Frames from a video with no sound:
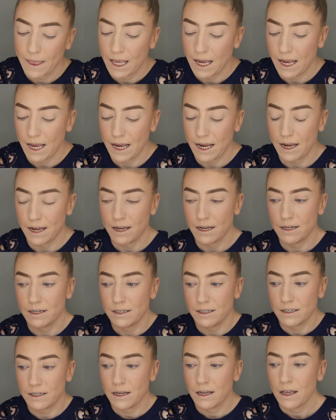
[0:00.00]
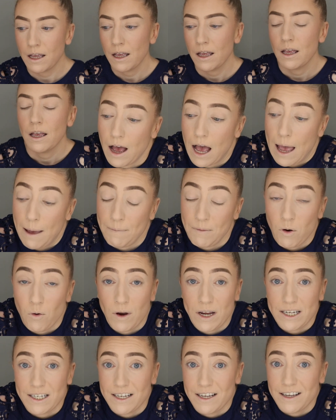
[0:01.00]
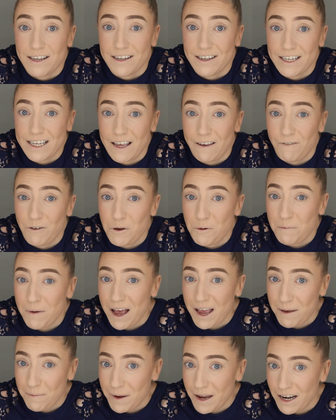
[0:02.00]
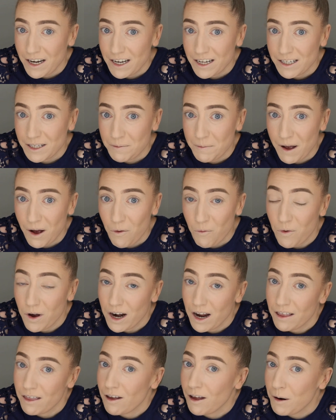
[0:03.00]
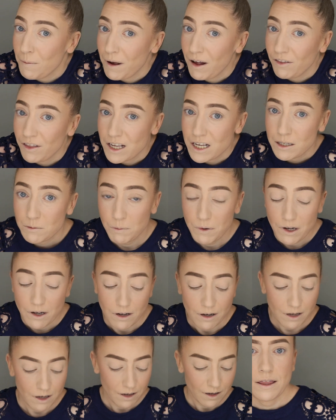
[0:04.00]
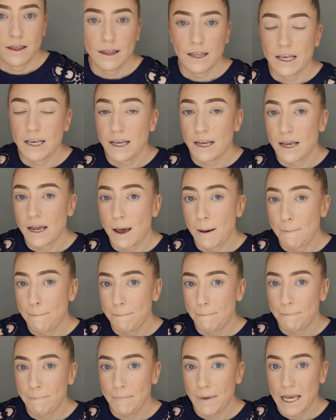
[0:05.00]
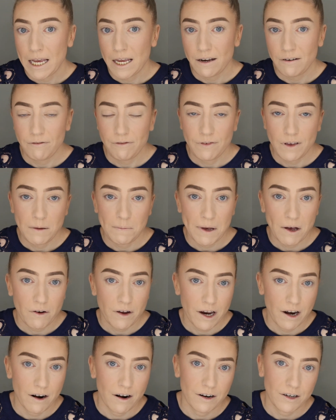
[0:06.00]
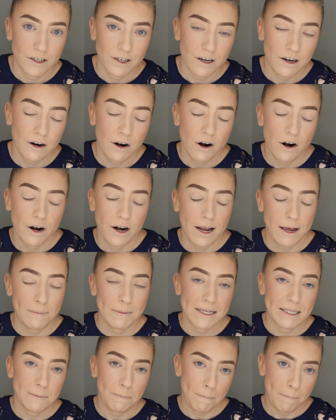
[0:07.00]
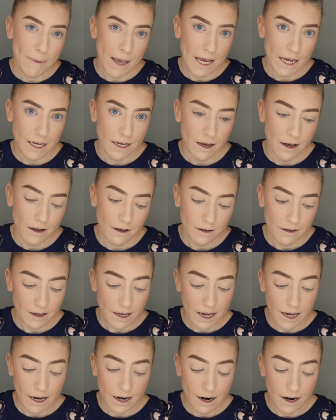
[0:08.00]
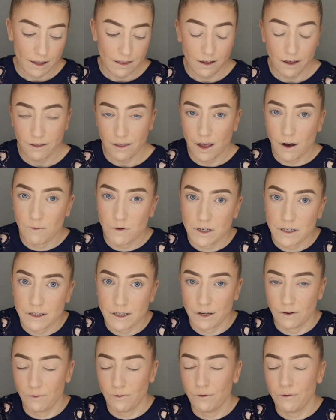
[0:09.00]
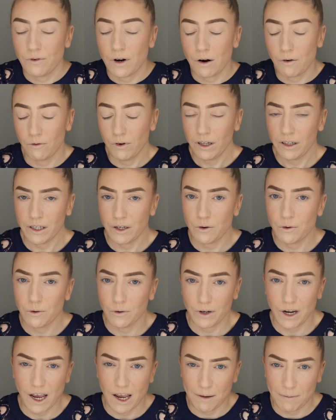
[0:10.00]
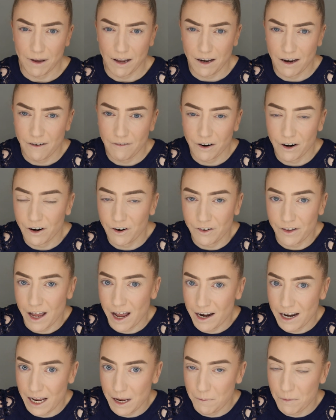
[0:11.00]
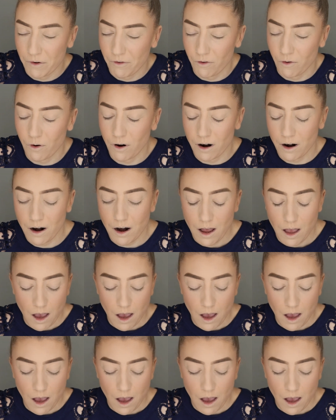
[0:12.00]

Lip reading: and I'm going to give you my opinions about what I thought about this book. The main female character, her name is Bea, and I thought that was a really cool name. I'd never heard that name before.